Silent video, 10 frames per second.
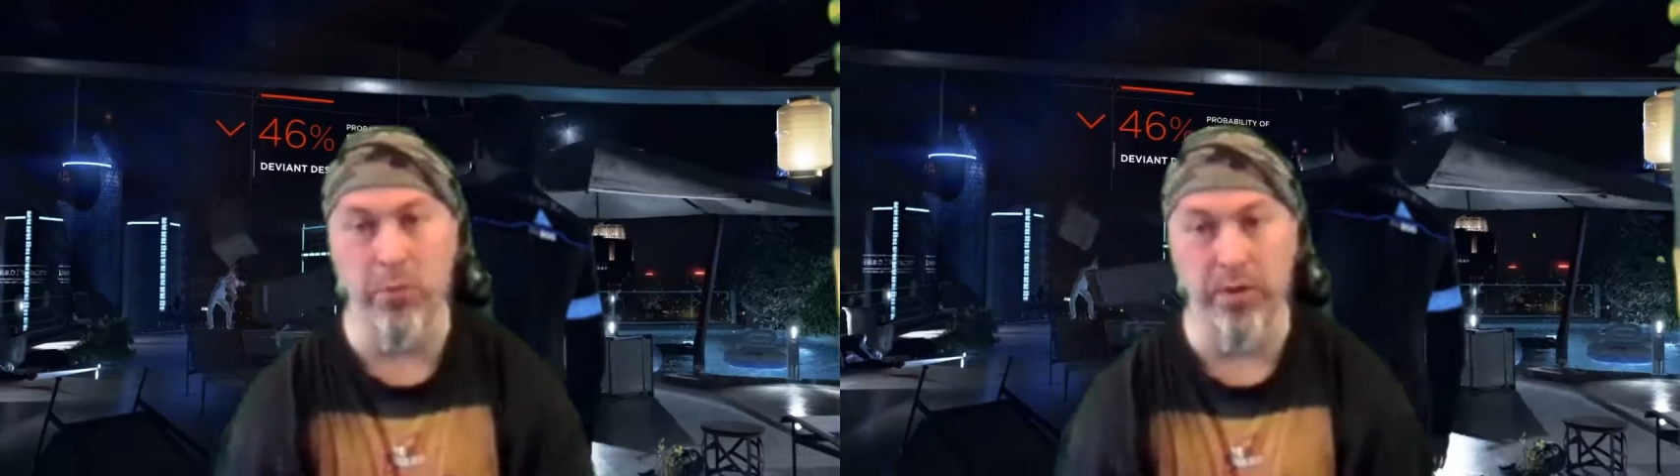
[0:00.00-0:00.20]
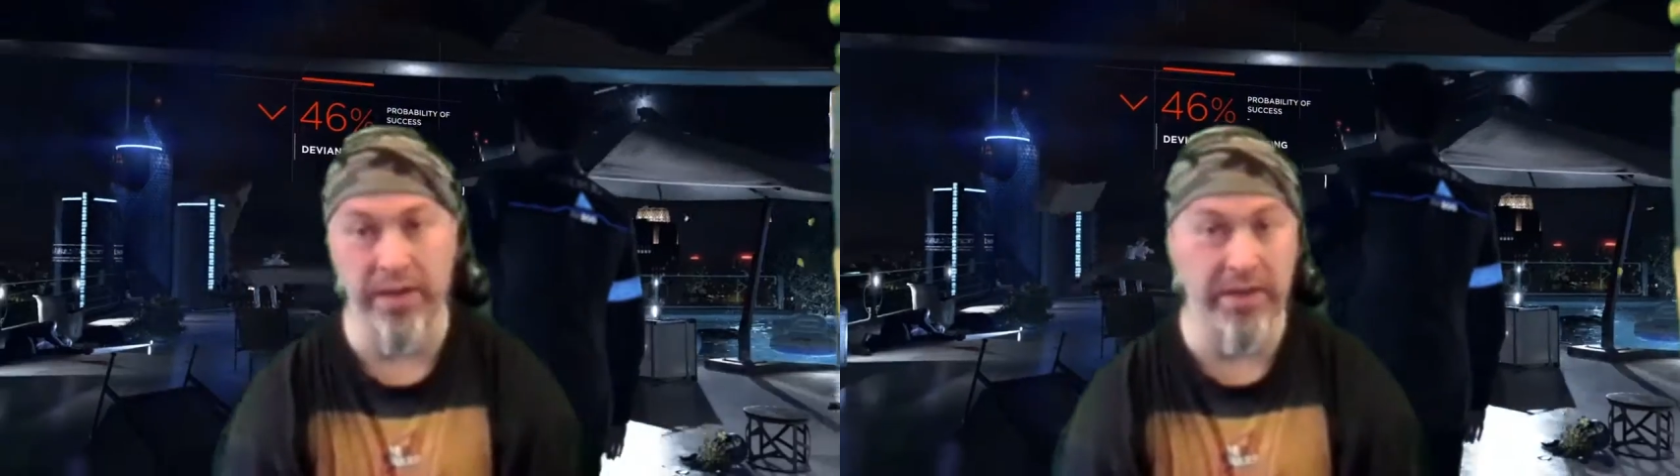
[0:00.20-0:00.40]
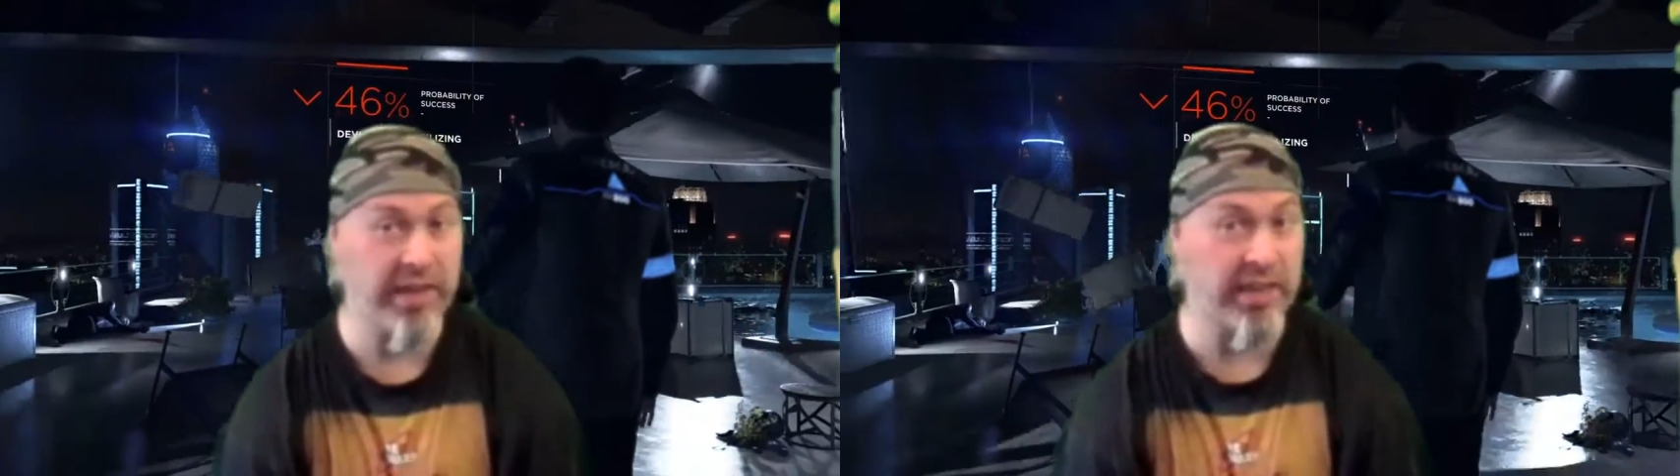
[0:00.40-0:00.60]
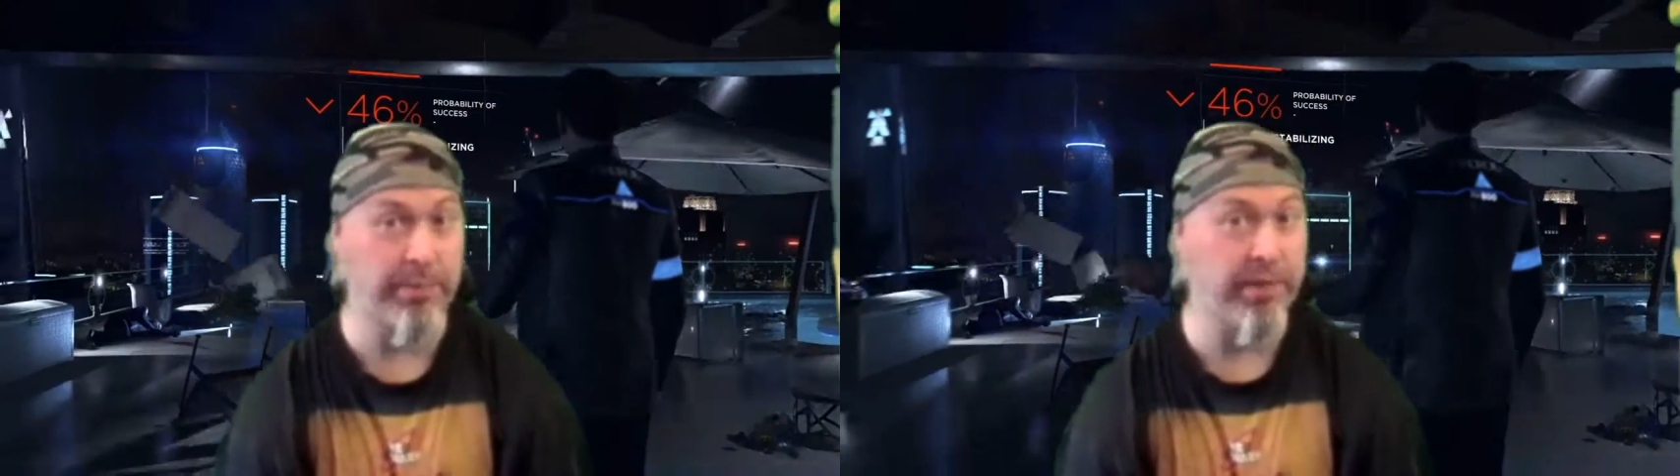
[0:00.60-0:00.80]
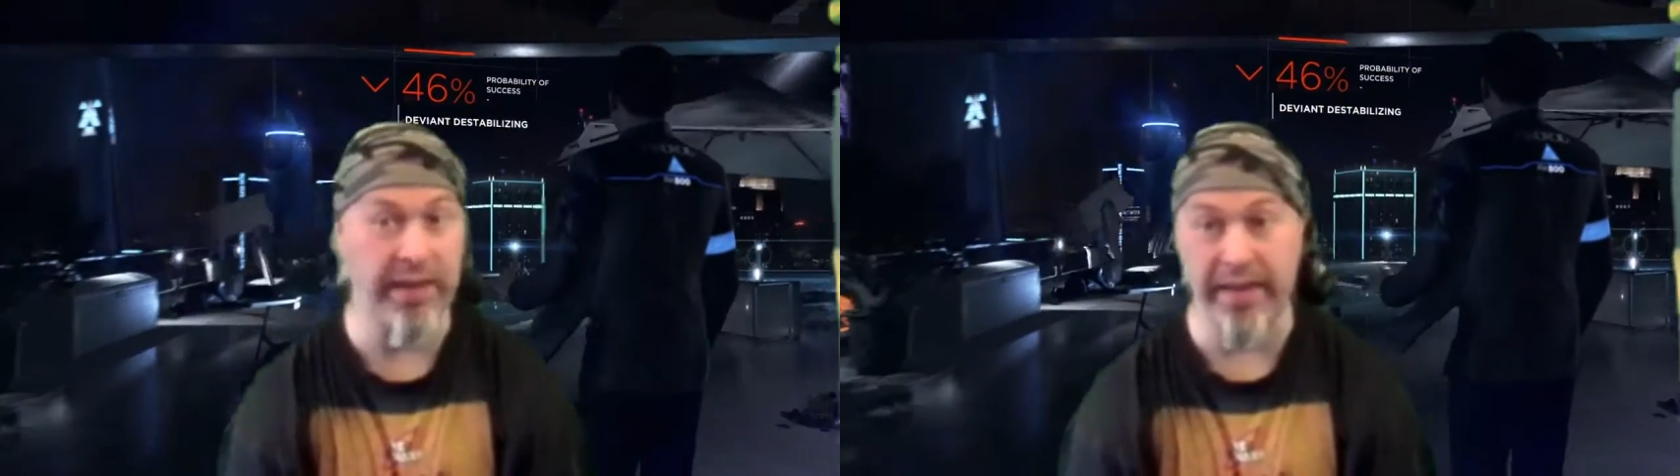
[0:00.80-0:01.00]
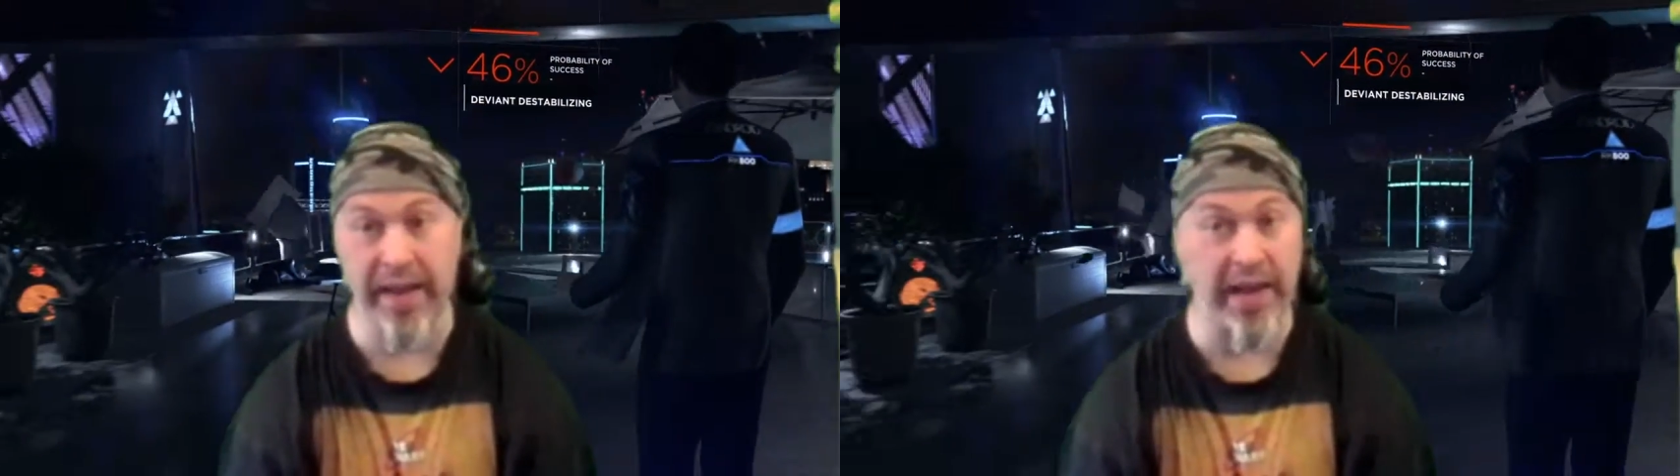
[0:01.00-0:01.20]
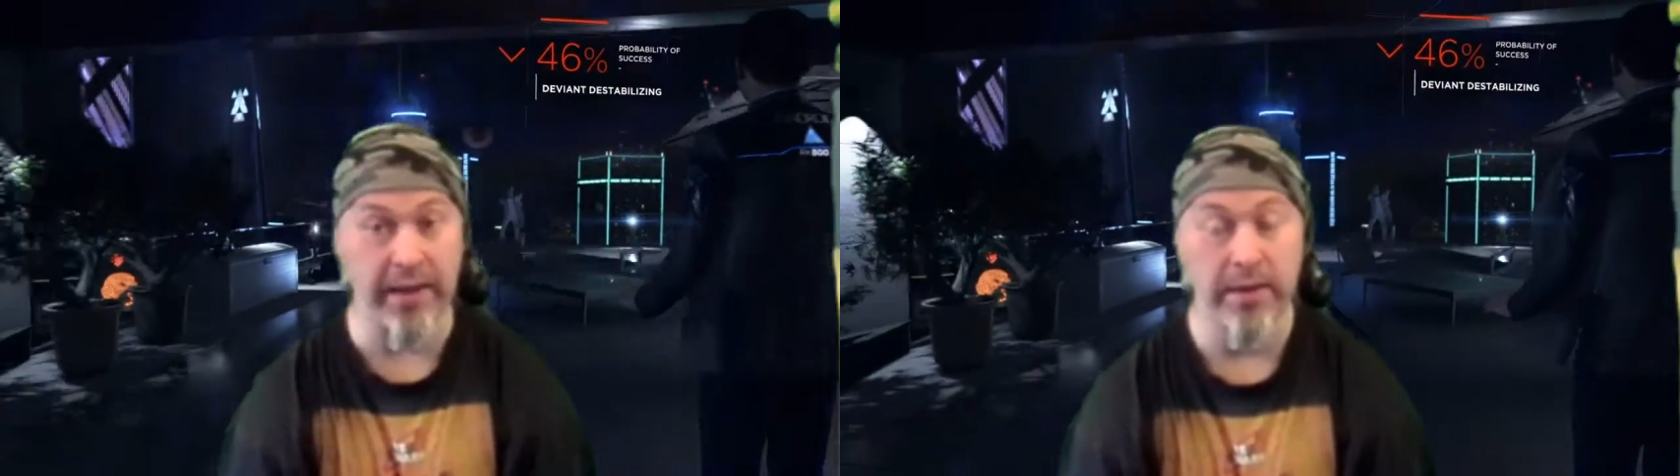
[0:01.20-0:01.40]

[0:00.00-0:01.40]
and you need to play it again,